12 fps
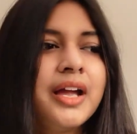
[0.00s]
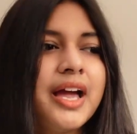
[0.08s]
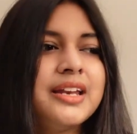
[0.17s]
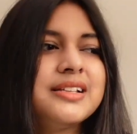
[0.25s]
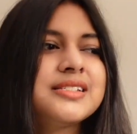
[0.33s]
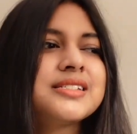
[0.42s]

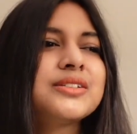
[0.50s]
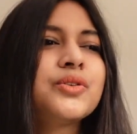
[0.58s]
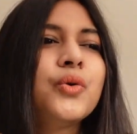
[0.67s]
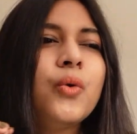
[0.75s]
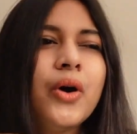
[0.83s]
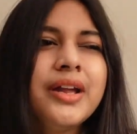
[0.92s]
and
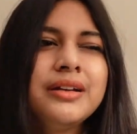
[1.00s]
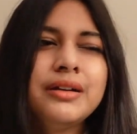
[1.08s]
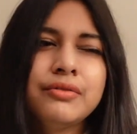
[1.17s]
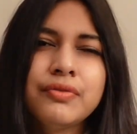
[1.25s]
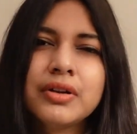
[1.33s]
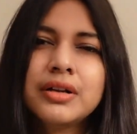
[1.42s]
it's quite a
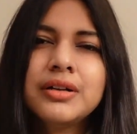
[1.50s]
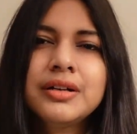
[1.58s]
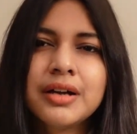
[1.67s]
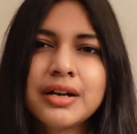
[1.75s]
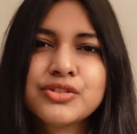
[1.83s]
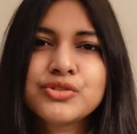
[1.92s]
difficult
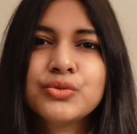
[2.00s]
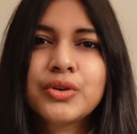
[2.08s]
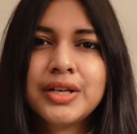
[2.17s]
task to